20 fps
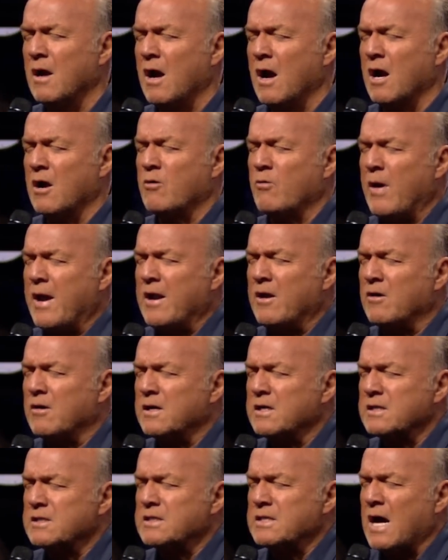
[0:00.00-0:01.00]
a greater
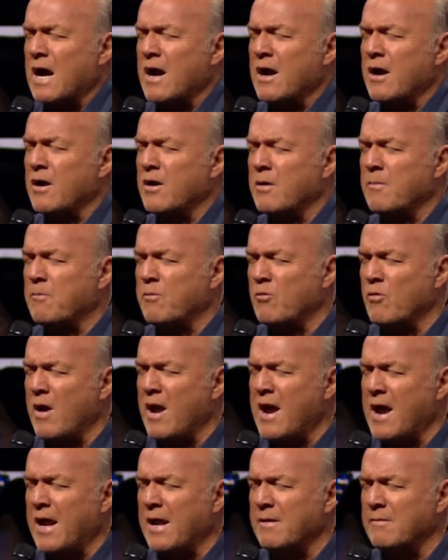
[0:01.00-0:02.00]
desire to
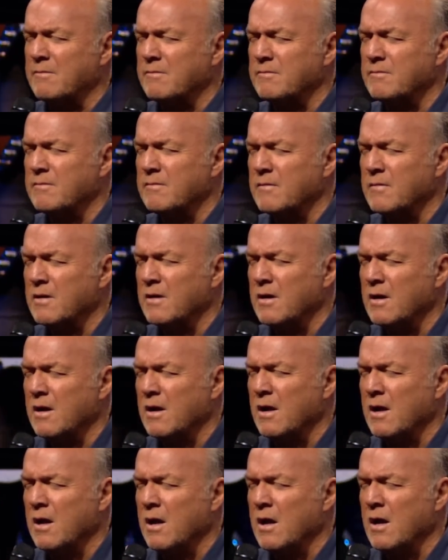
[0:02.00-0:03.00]
pray,
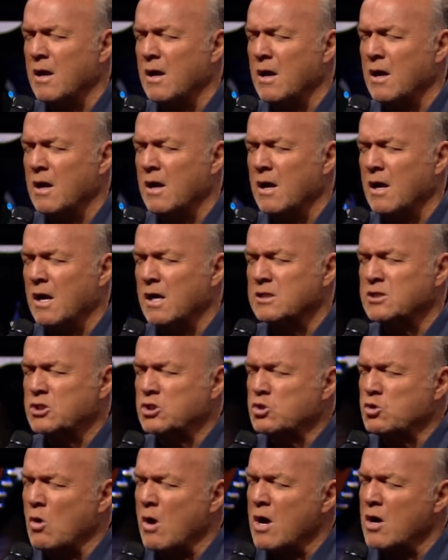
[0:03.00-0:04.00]
a
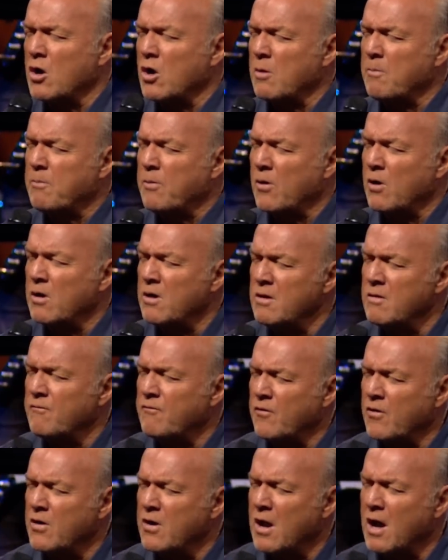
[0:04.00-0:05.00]
stronger burden
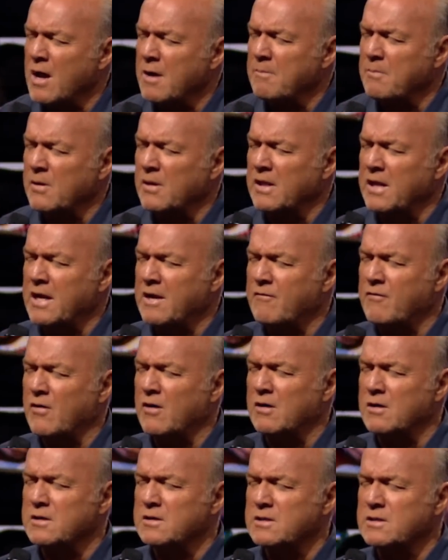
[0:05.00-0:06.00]
for
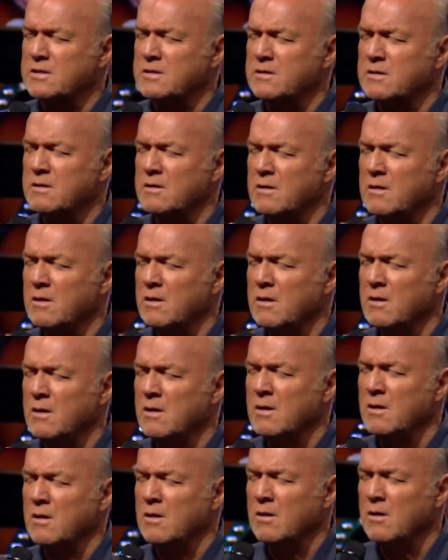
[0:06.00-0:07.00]
non-believers.
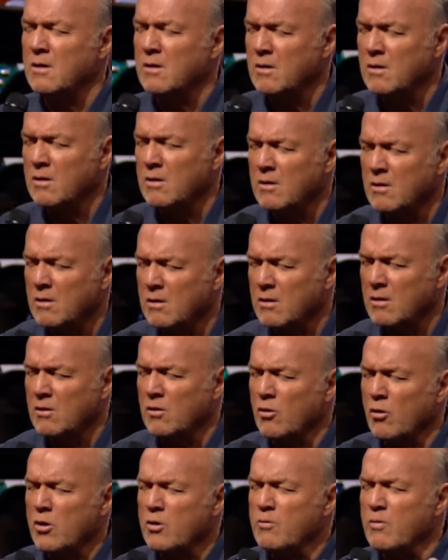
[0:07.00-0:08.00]

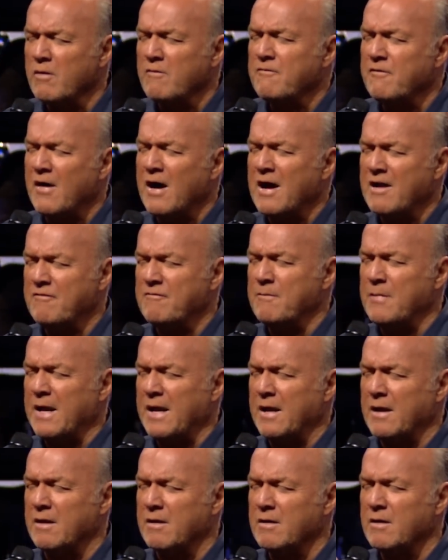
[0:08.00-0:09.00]
Lord, revive
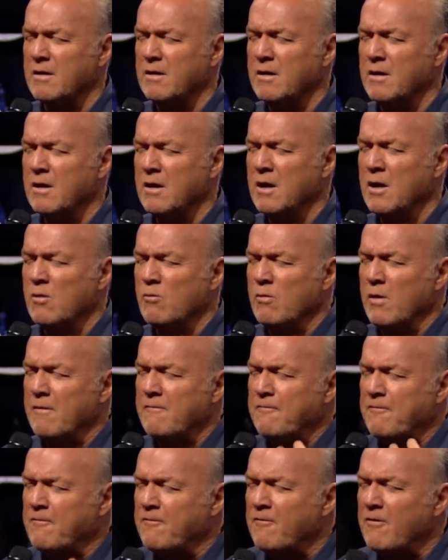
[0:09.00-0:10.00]
me,
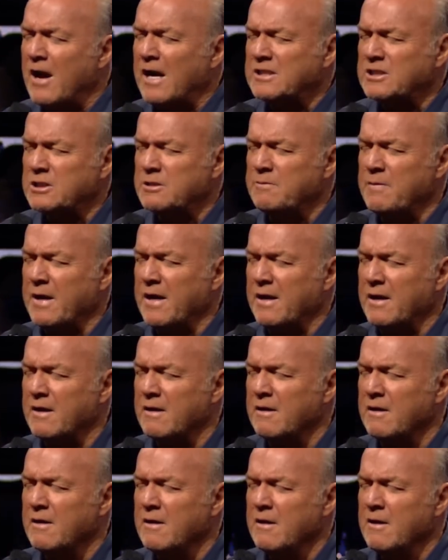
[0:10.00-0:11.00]
refresh me,
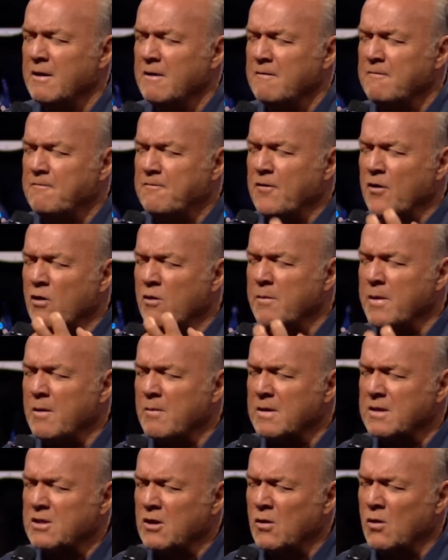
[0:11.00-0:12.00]
fill me
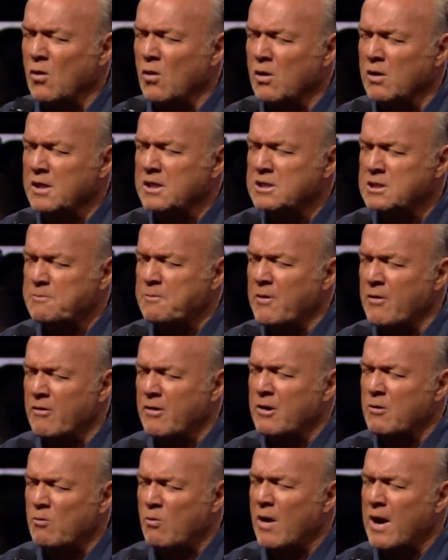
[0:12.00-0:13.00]
with the Holy
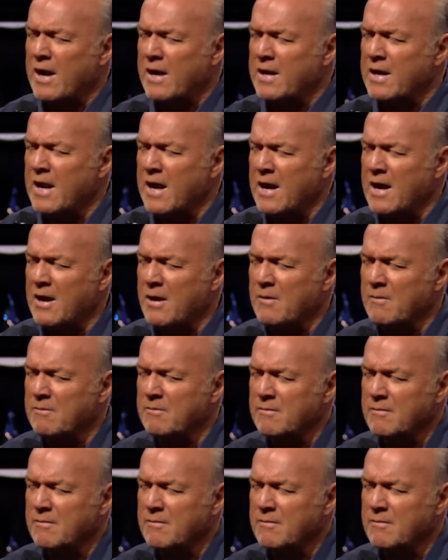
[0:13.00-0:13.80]
Spirit right now.